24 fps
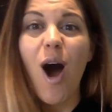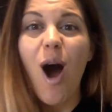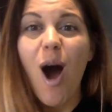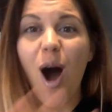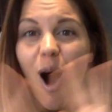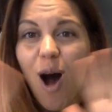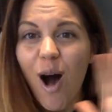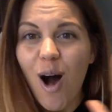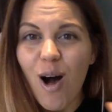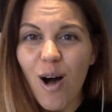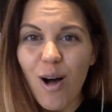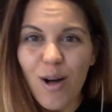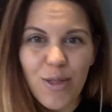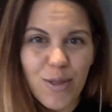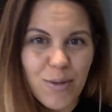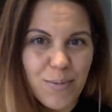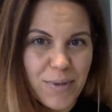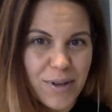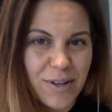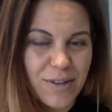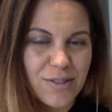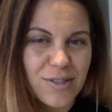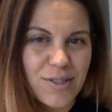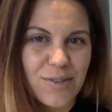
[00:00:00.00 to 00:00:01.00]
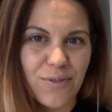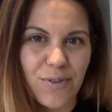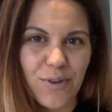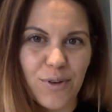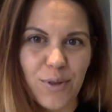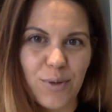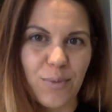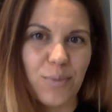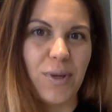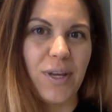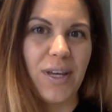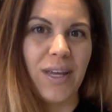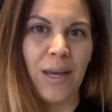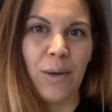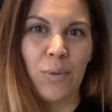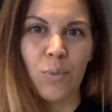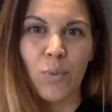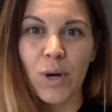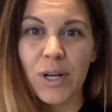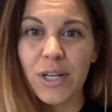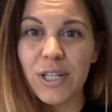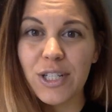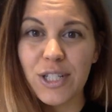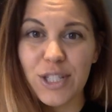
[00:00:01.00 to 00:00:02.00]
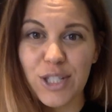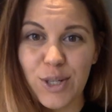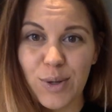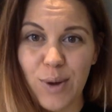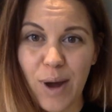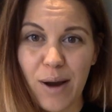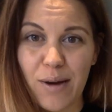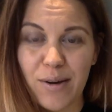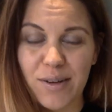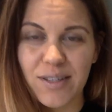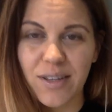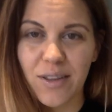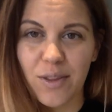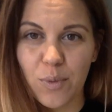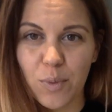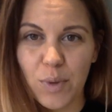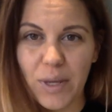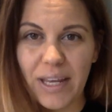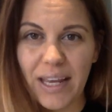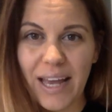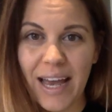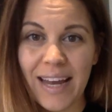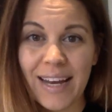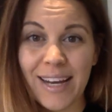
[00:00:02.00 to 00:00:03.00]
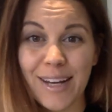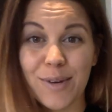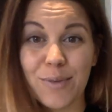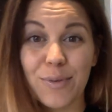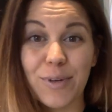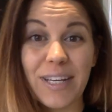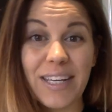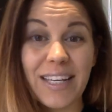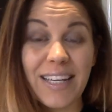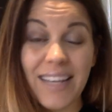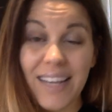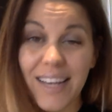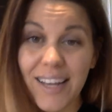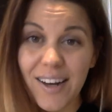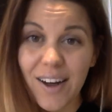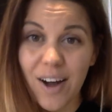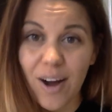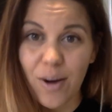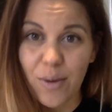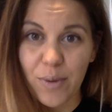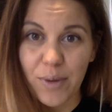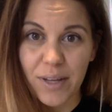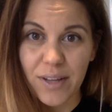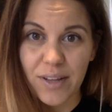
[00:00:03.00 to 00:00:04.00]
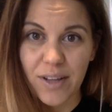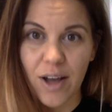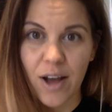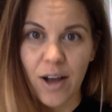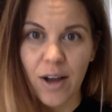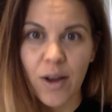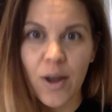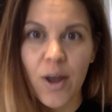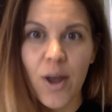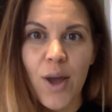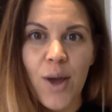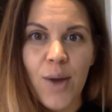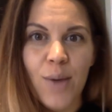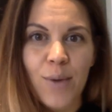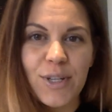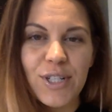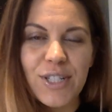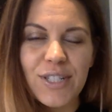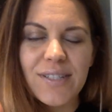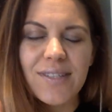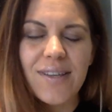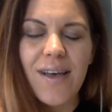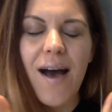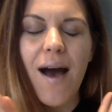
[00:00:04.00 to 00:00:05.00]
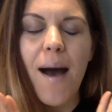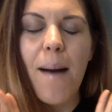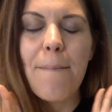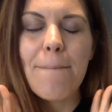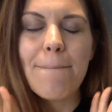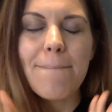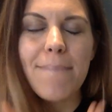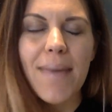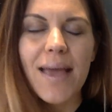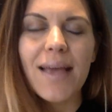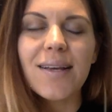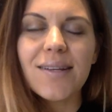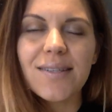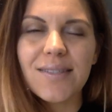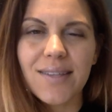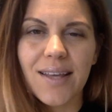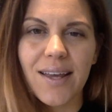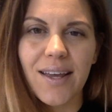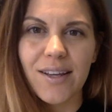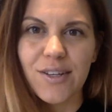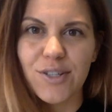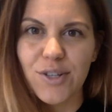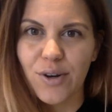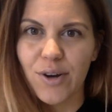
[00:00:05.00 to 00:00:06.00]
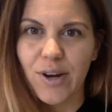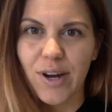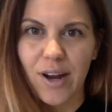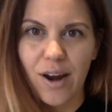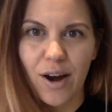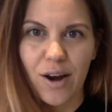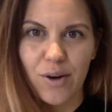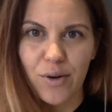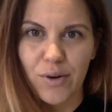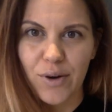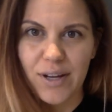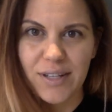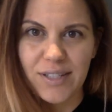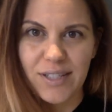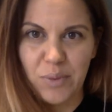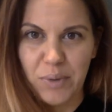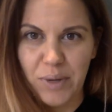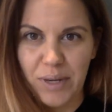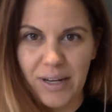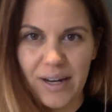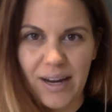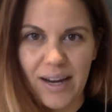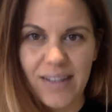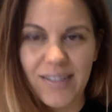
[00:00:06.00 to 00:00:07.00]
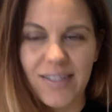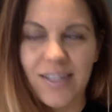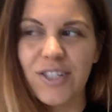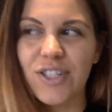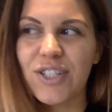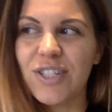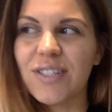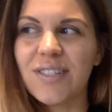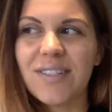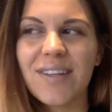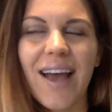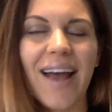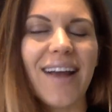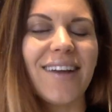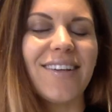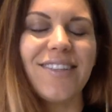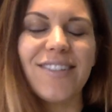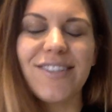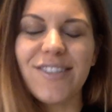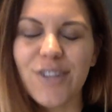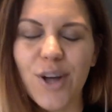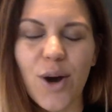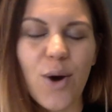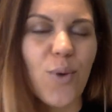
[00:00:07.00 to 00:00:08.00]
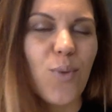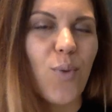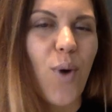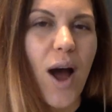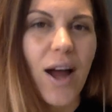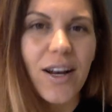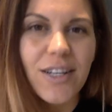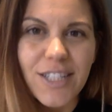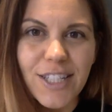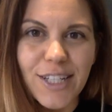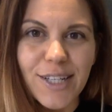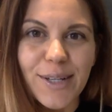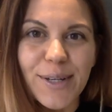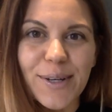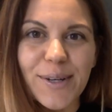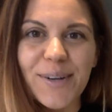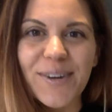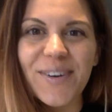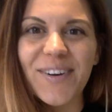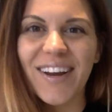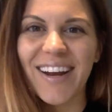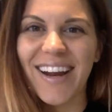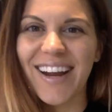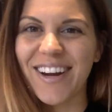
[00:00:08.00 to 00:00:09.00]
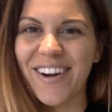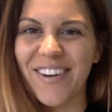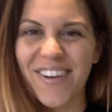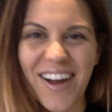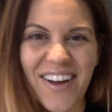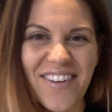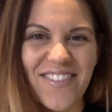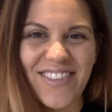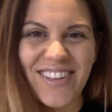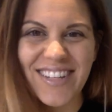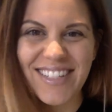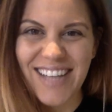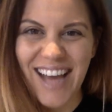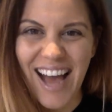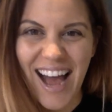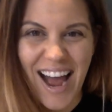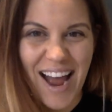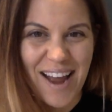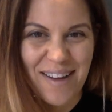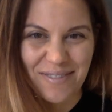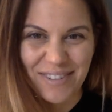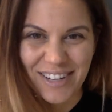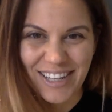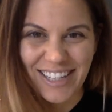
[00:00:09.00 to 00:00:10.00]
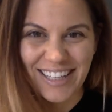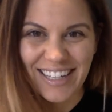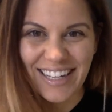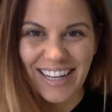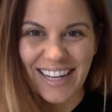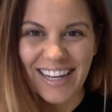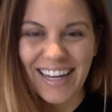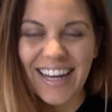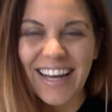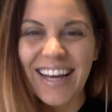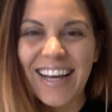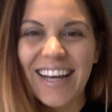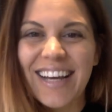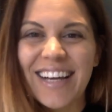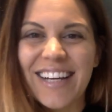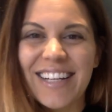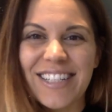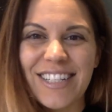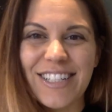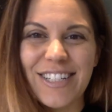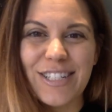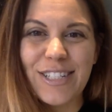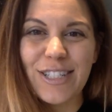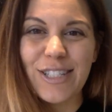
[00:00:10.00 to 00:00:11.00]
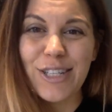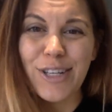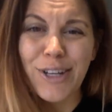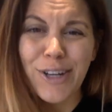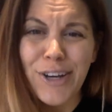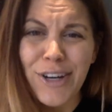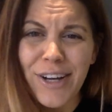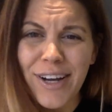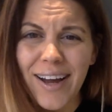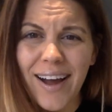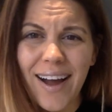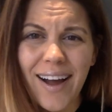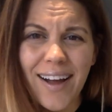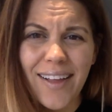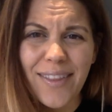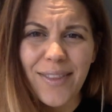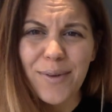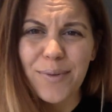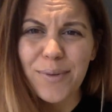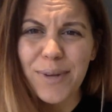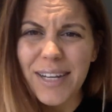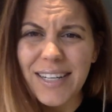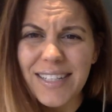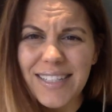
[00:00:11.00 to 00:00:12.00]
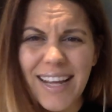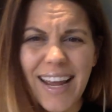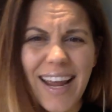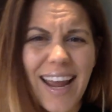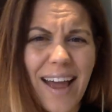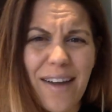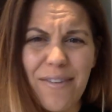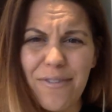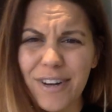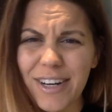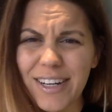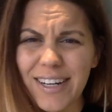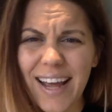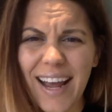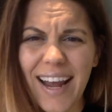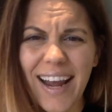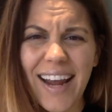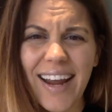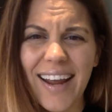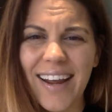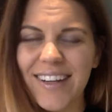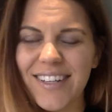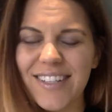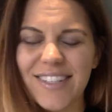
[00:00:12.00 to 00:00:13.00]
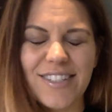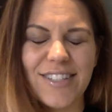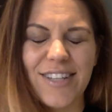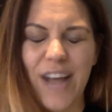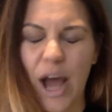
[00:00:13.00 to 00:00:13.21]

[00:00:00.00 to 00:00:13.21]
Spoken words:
all the meals for the week in 1 to 2 hours on the weekend and reheat all week long, which is amazing during our crazy weeknights. I don't want to, and I don't have the time really to just cook on the weekday every night.